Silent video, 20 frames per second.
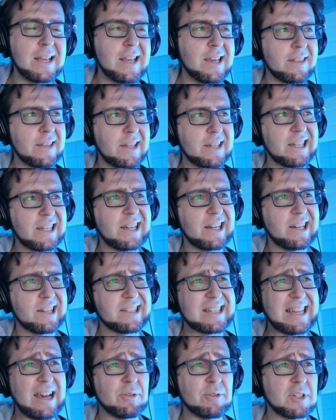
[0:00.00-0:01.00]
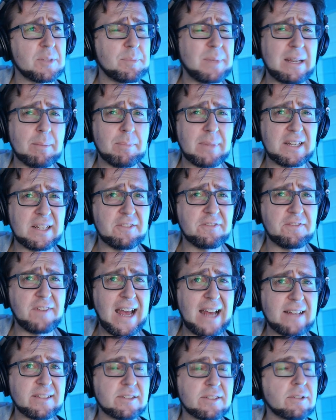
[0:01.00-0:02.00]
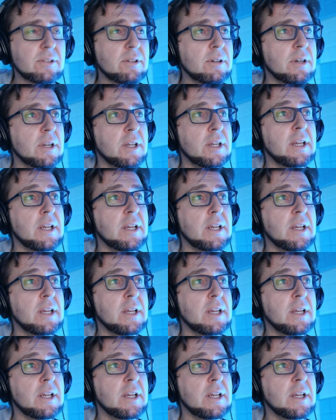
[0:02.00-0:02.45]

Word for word: then the sound is being played faster,